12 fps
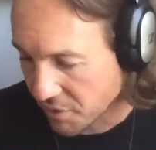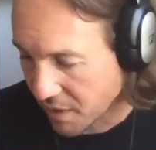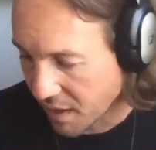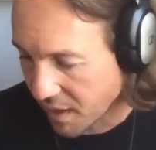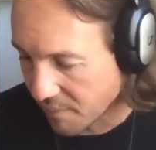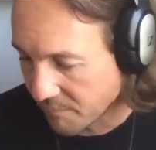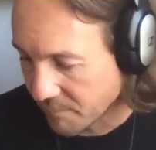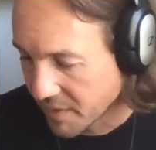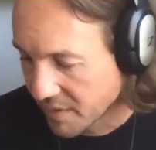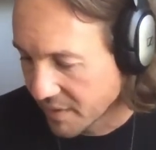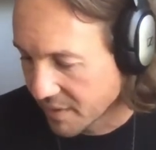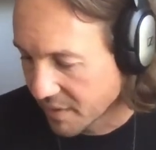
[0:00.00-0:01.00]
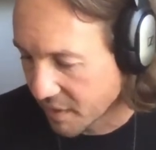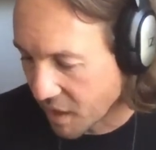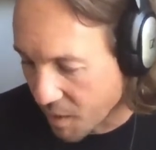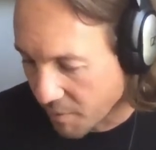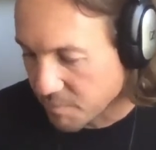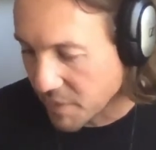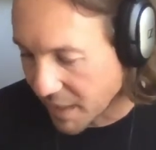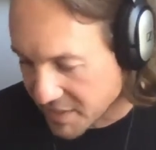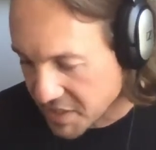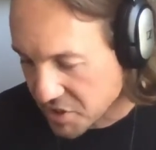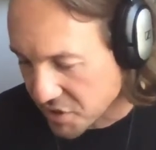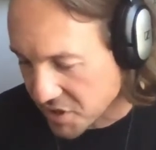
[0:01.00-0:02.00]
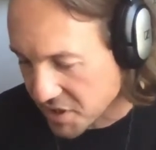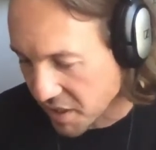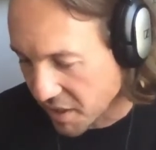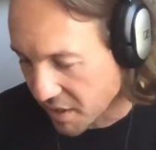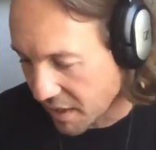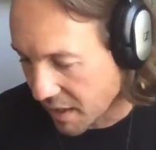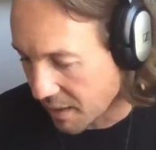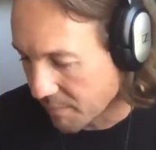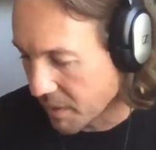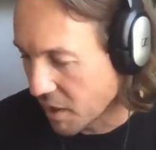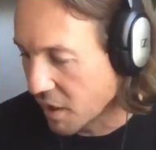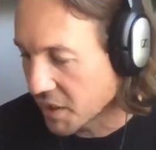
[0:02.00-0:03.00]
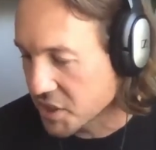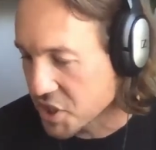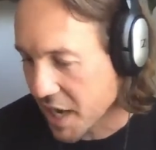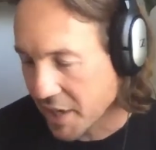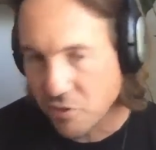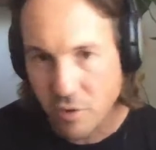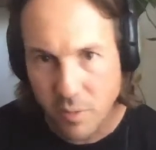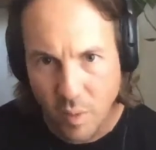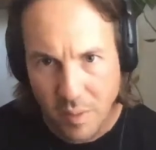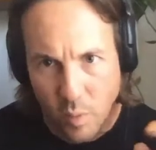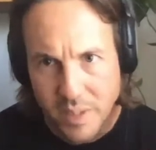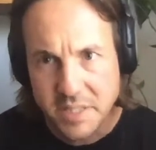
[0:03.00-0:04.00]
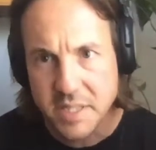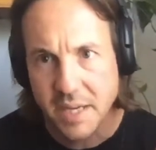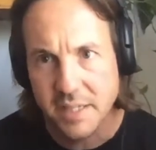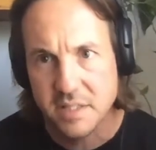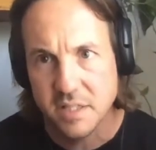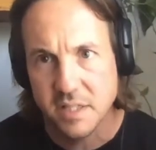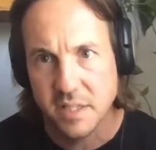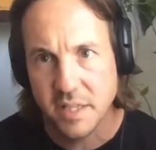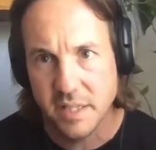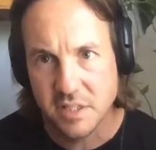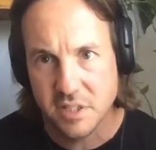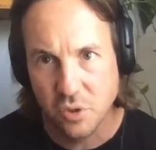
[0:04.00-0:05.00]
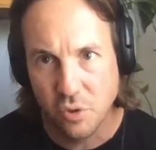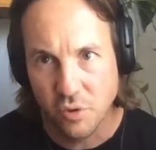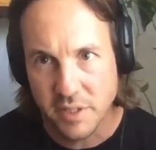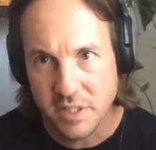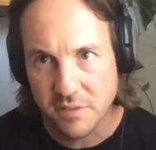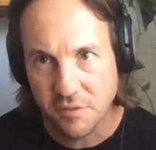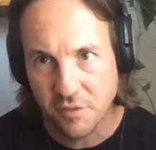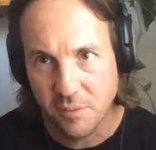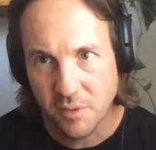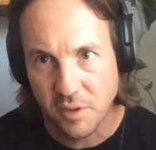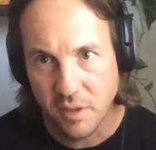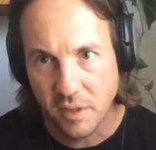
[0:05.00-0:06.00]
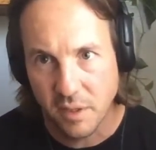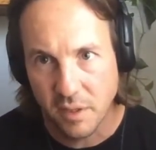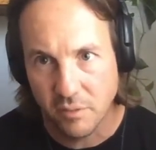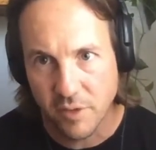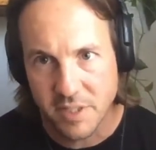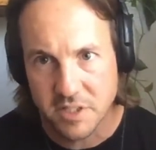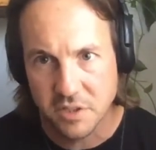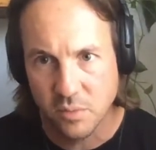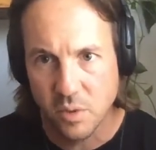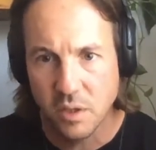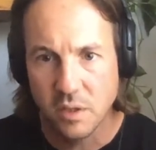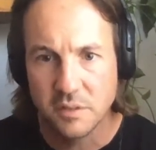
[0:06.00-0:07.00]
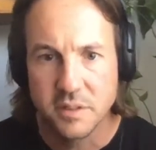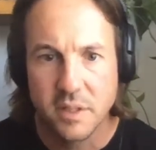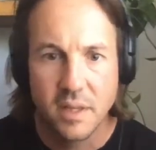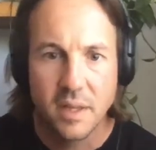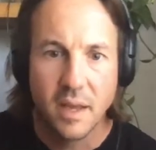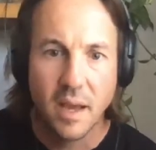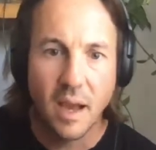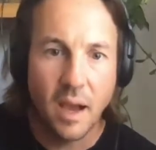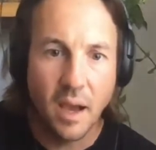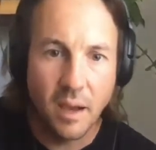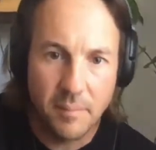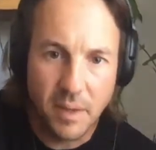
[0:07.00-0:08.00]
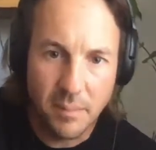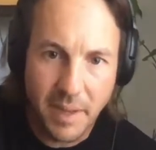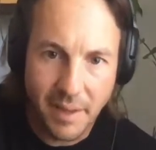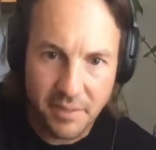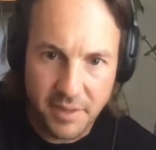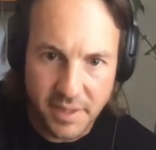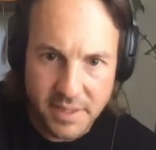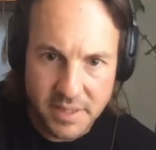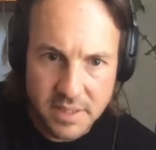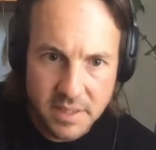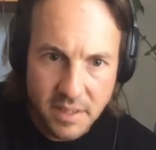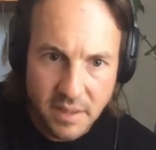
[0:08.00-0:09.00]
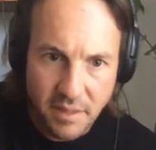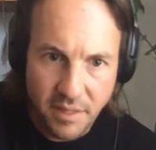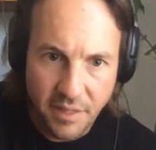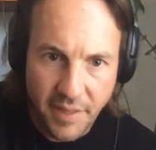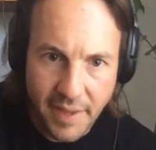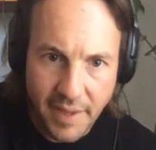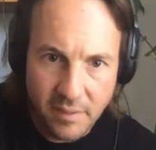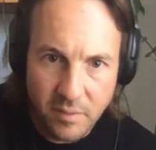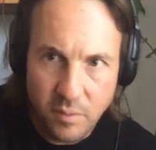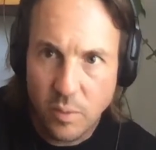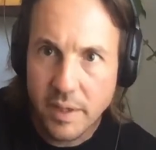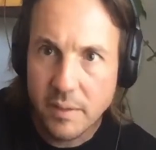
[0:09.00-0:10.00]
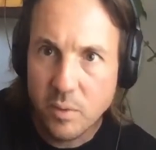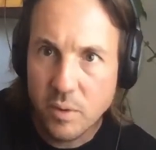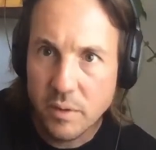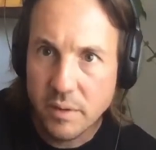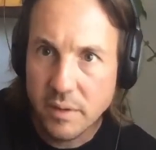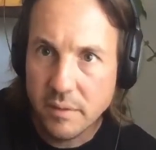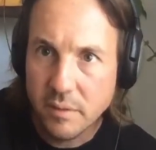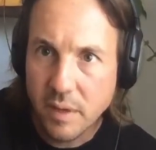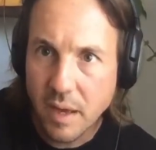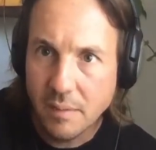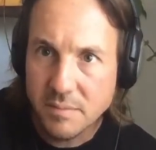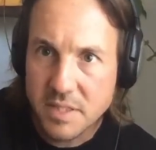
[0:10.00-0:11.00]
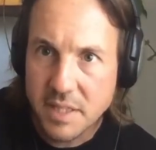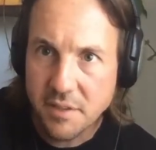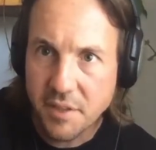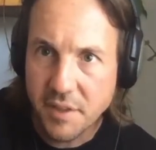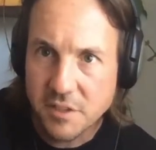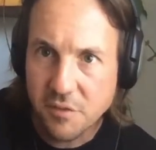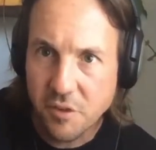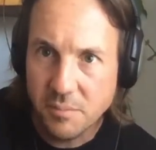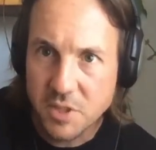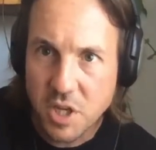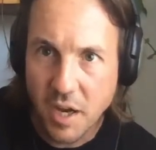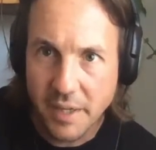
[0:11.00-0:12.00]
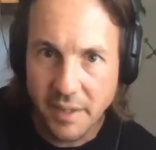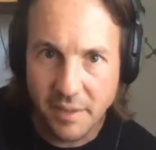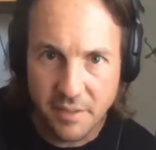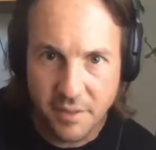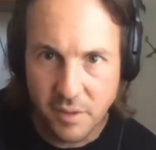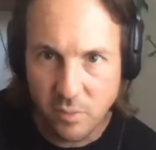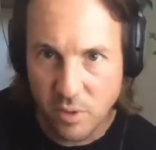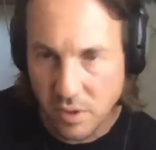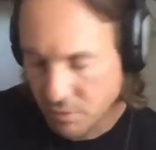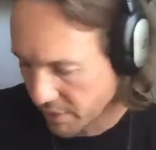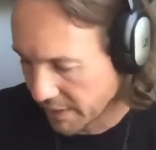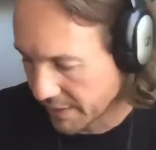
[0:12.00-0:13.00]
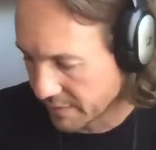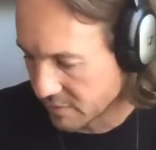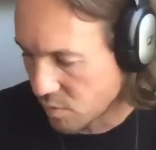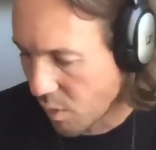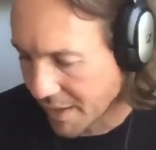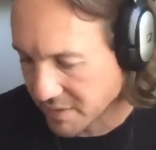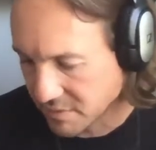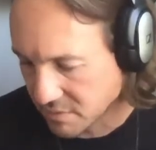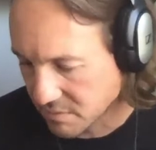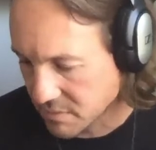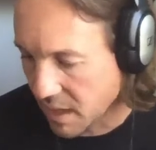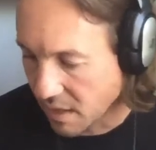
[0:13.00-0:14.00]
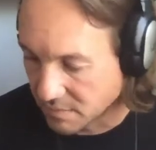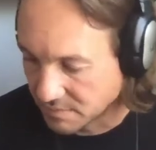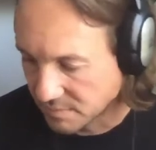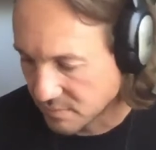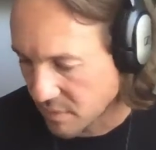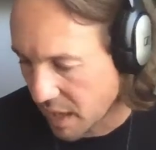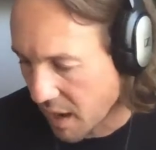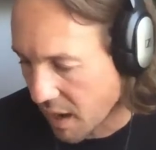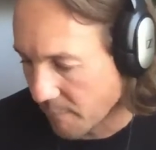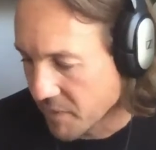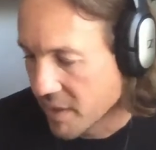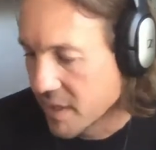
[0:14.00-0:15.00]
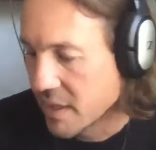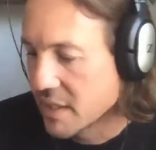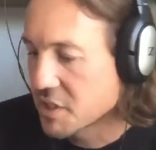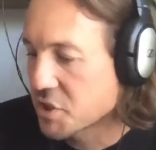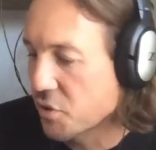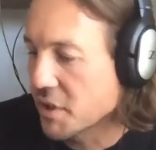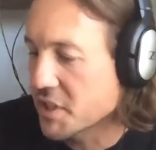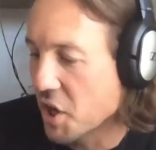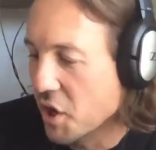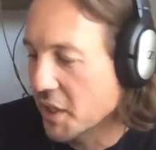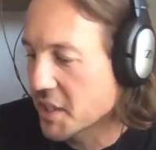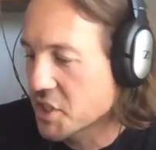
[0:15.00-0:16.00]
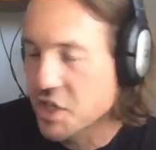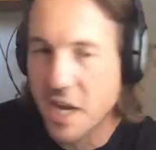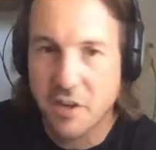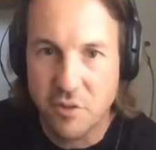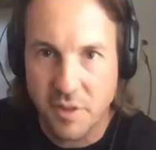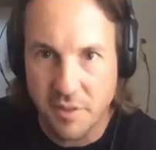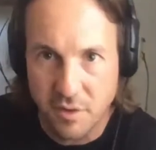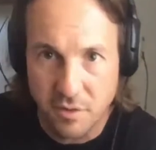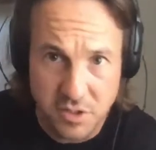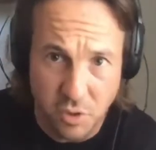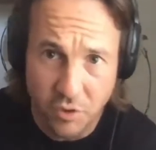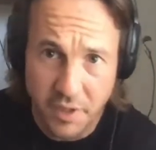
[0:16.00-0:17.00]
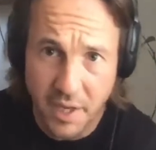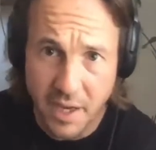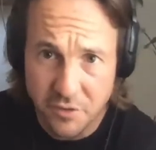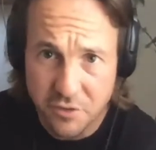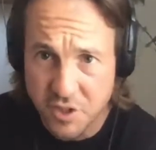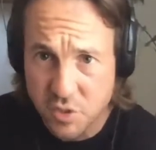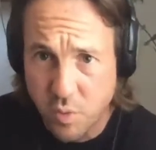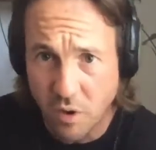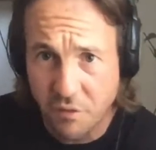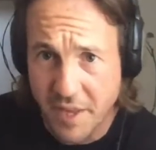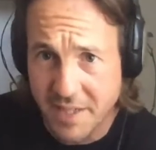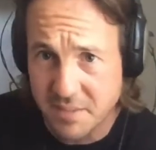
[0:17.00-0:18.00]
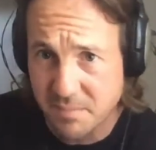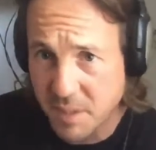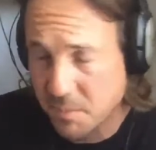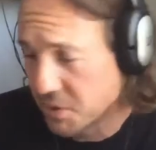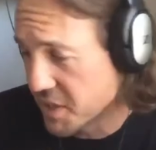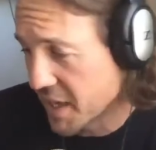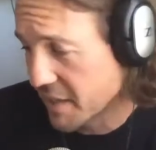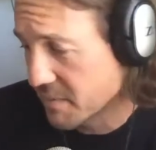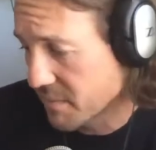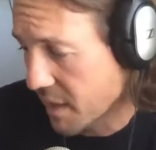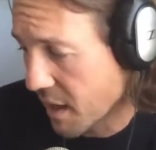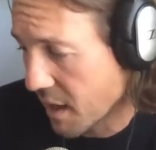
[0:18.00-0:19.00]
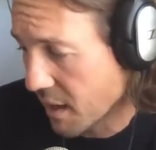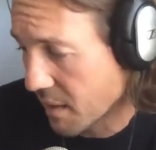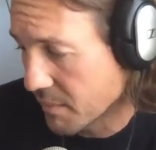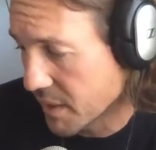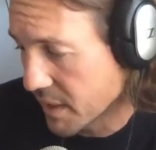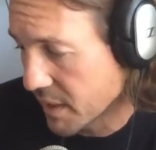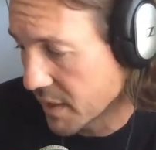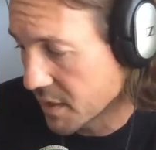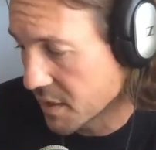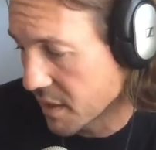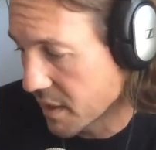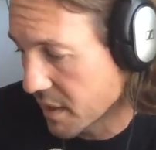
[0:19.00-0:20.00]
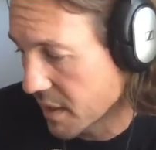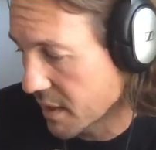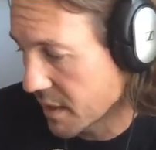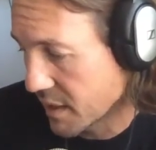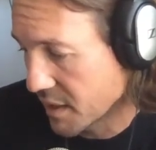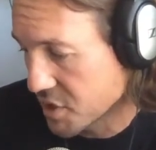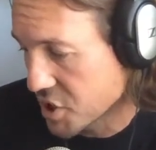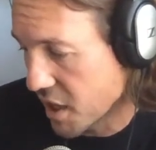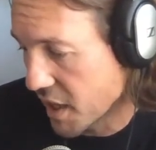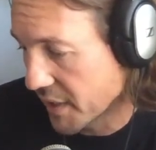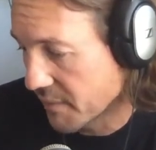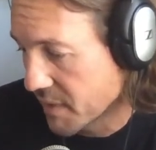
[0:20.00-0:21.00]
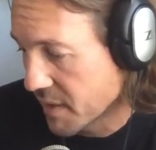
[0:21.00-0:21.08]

Um, uh, as soon as um, early January, when we started to hear stories from the rest of the world um, about this, then we were um, seeing things from China that were really quite oh, um, stories early in January that there was already 112,000 people dead um, in uh, in China.